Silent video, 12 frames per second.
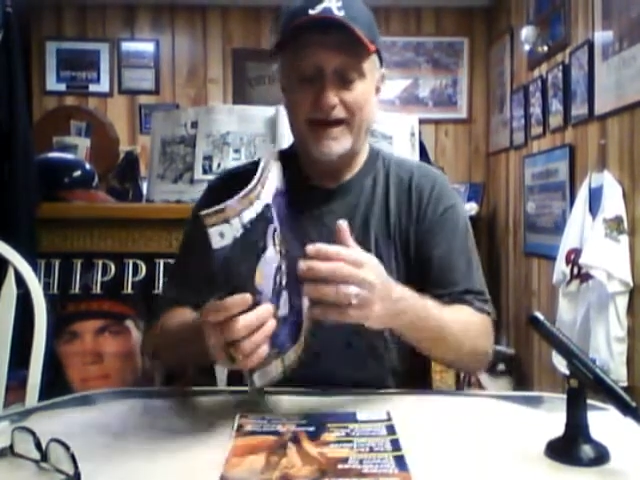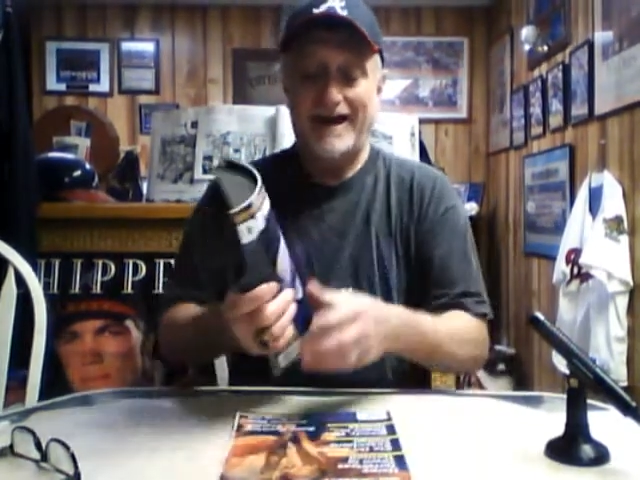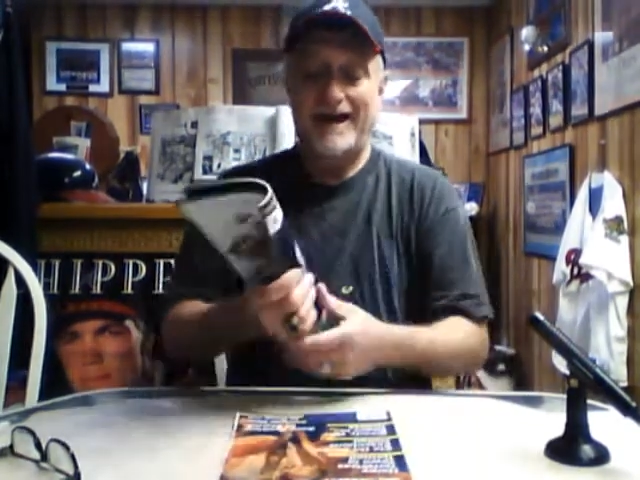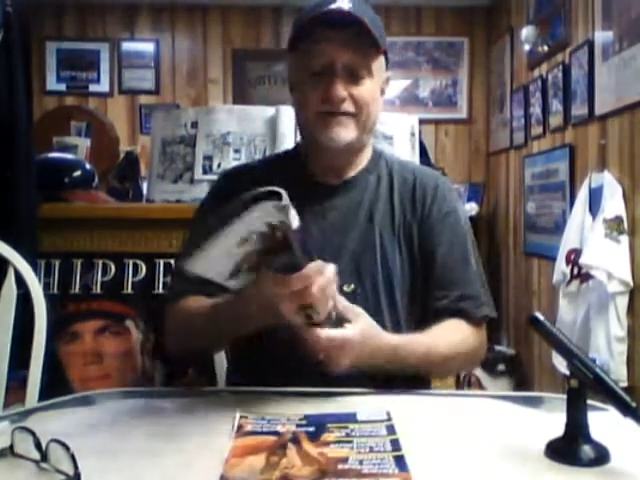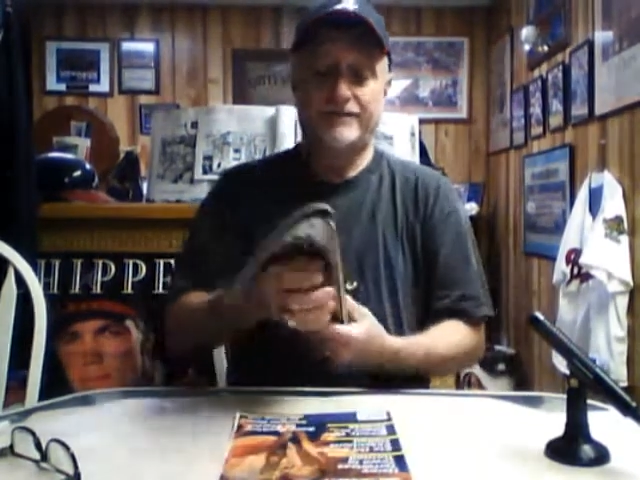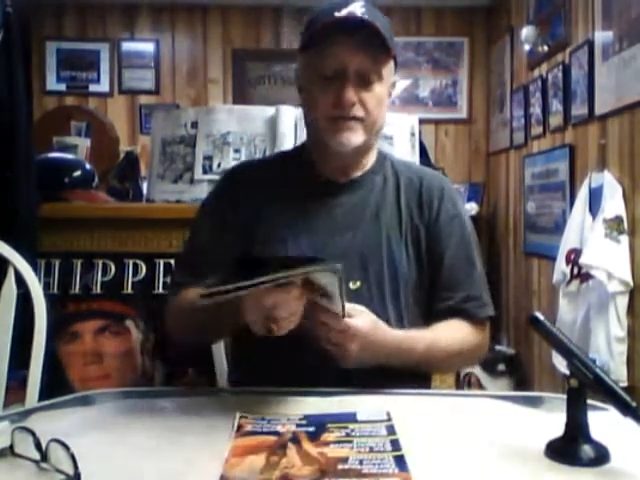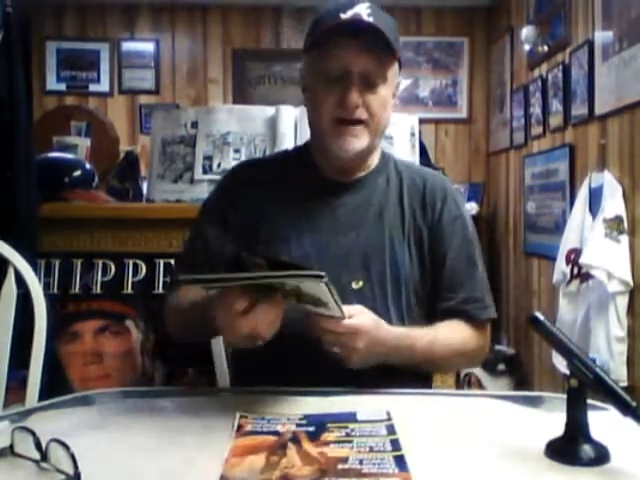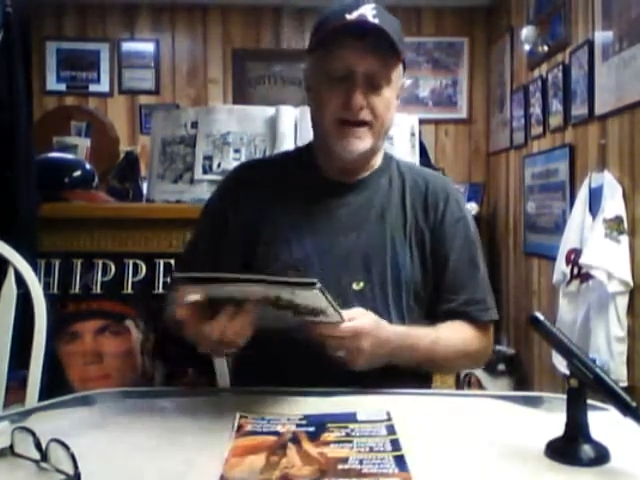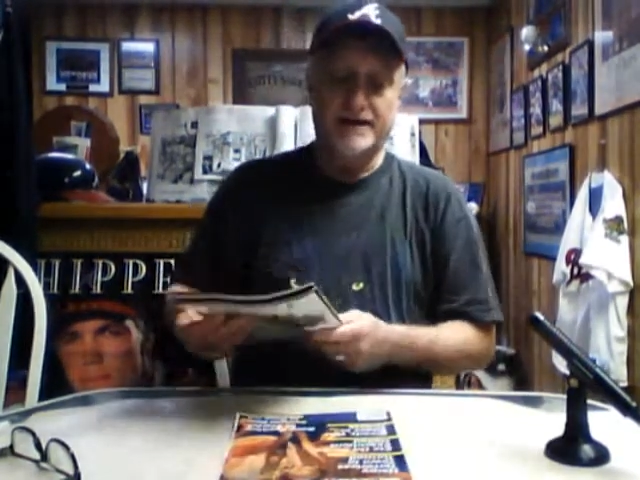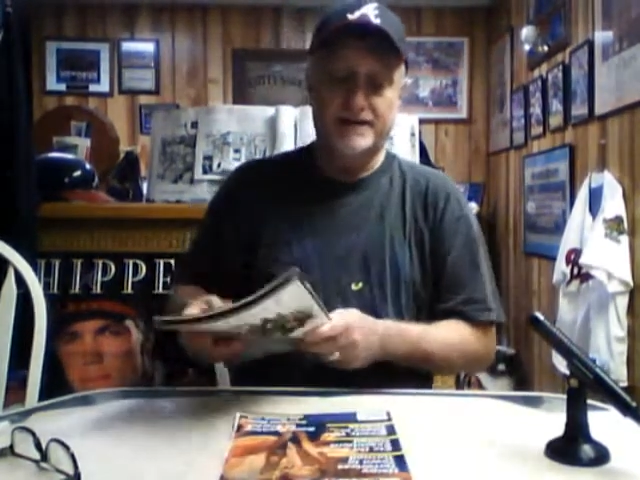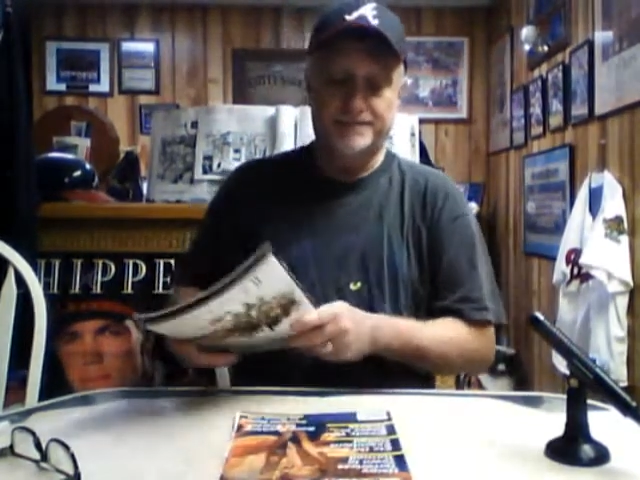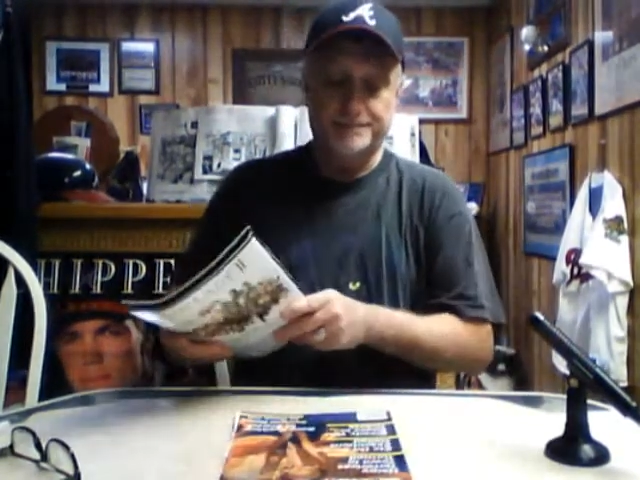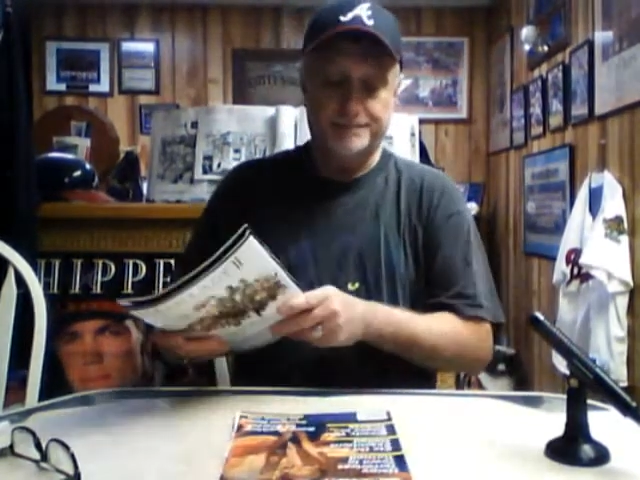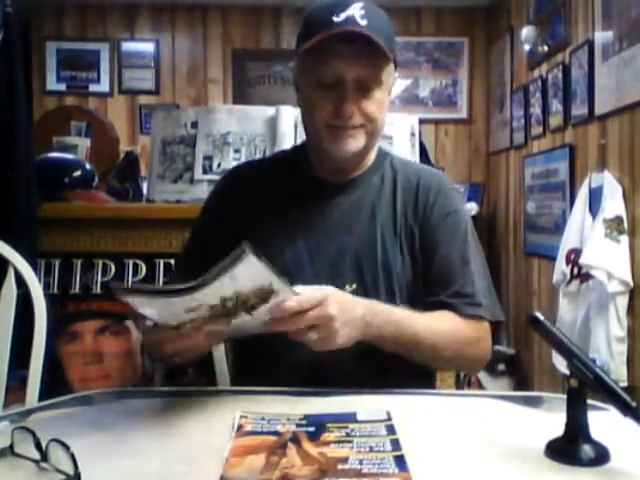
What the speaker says: After that,